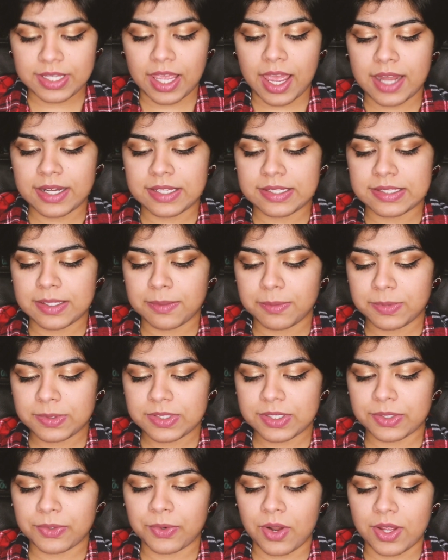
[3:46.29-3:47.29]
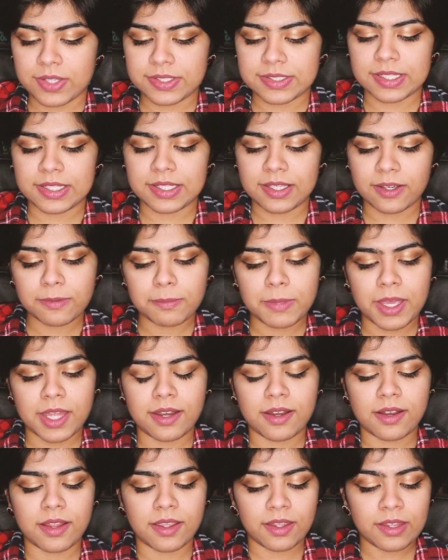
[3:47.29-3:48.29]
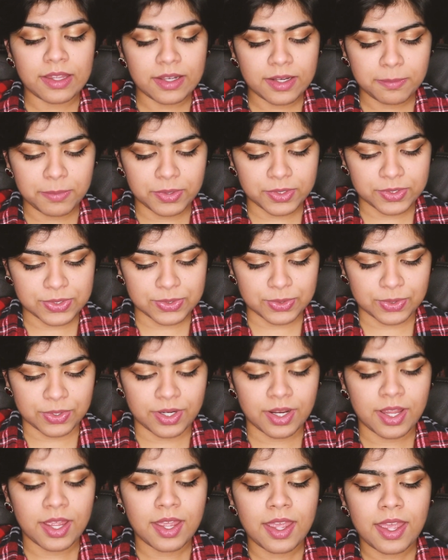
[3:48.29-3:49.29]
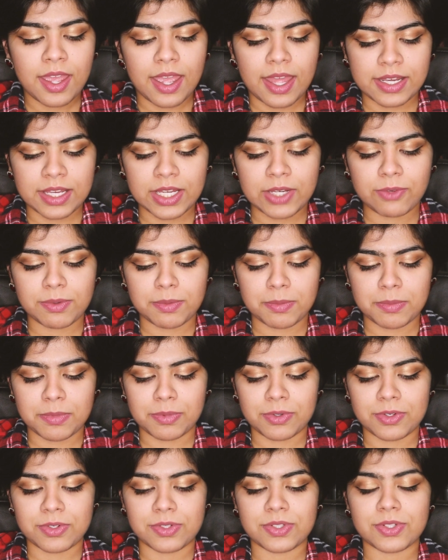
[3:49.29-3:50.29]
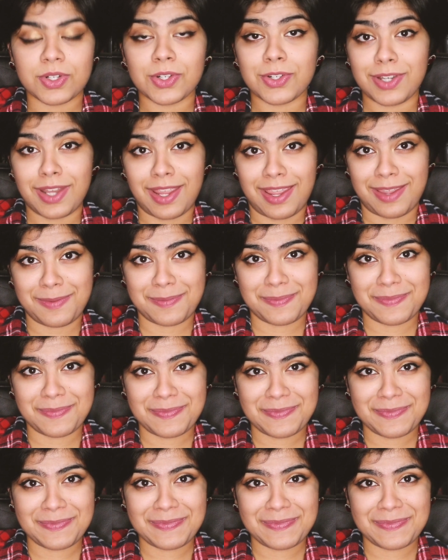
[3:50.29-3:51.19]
Addie stumbles across a young man in a hidden bookstore and he remembers her name